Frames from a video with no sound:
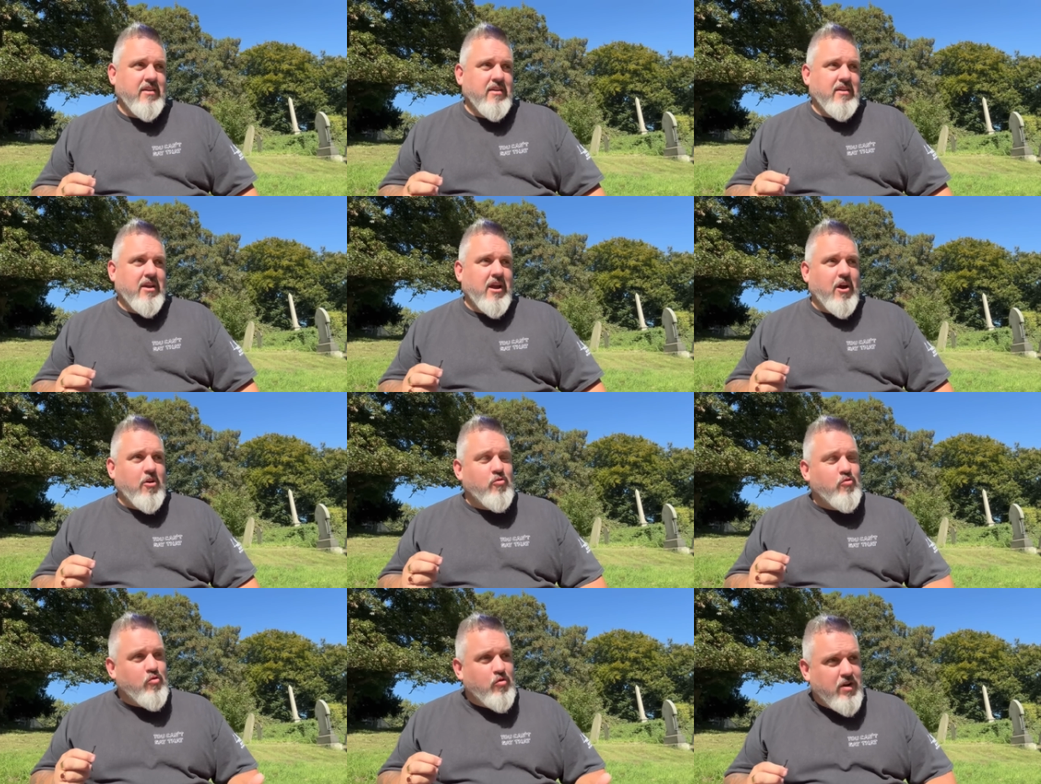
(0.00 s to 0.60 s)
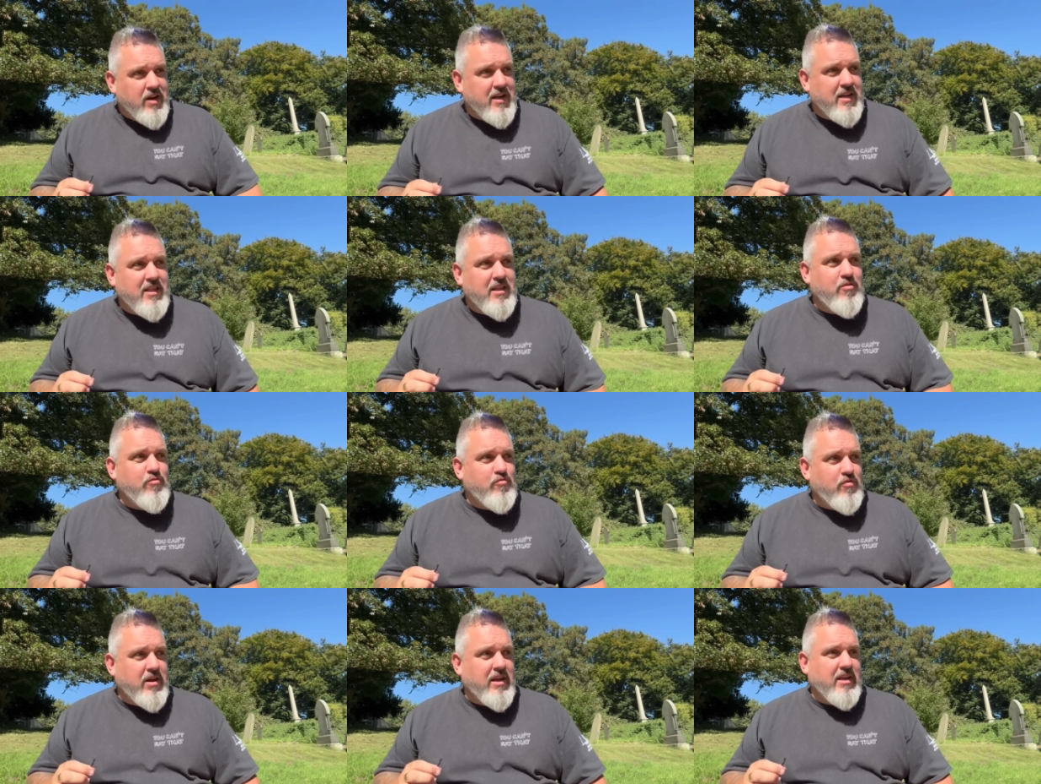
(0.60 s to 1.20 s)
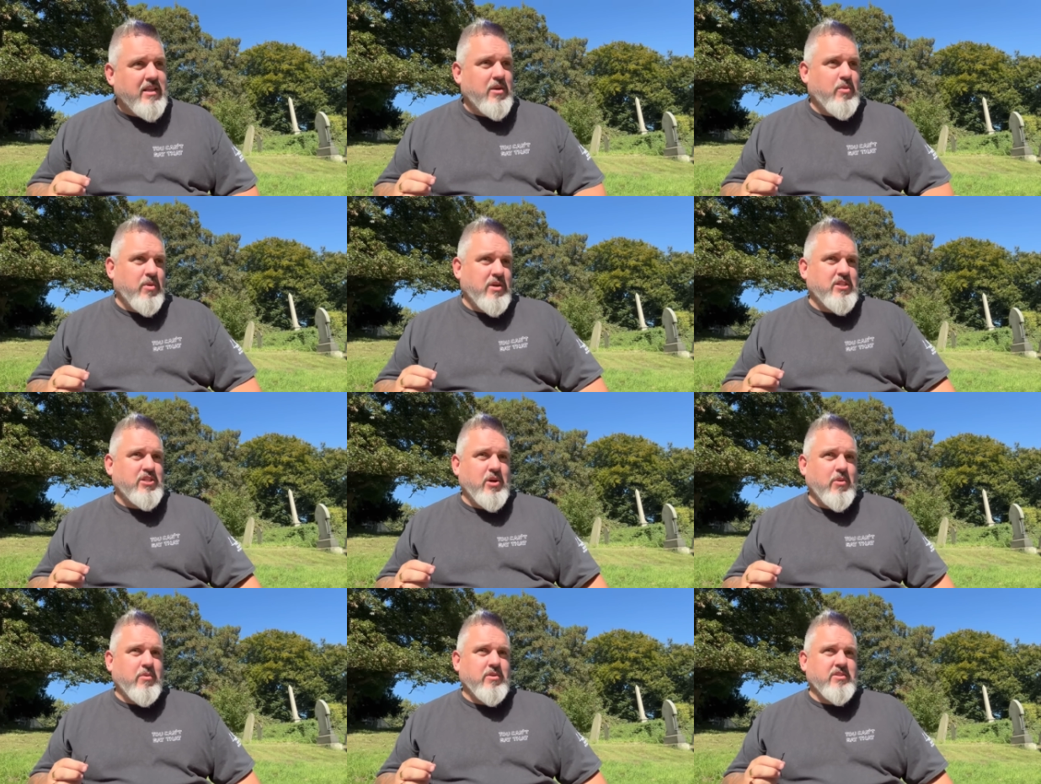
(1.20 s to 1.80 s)
I really, really wish
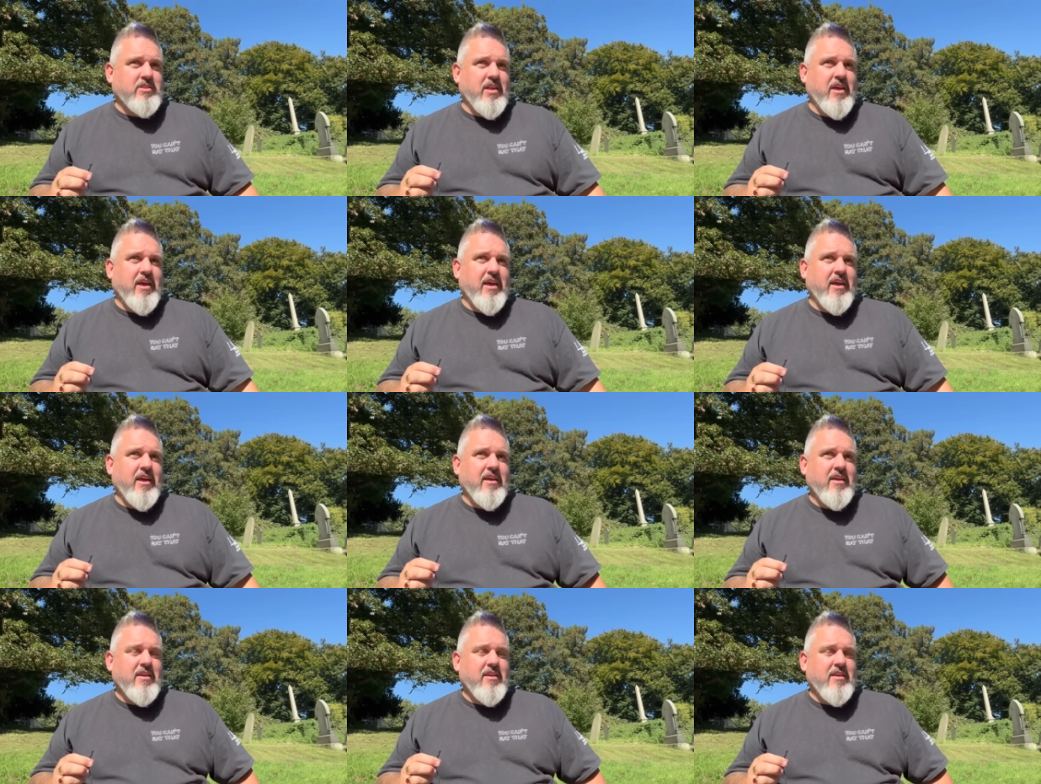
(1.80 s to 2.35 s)
I was there.